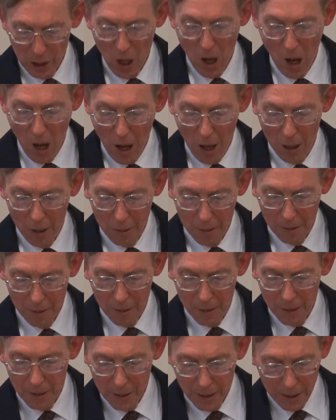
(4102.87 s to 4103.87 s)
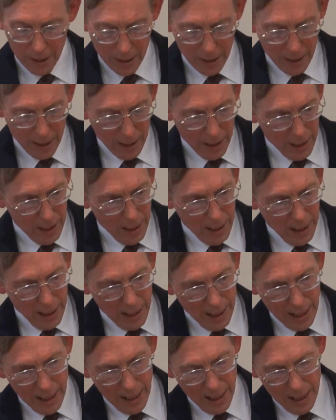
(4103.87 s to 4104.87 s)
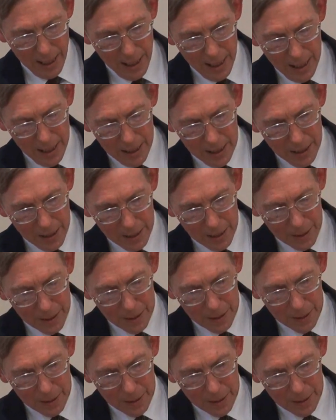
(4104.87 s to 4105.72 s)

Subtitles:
law. And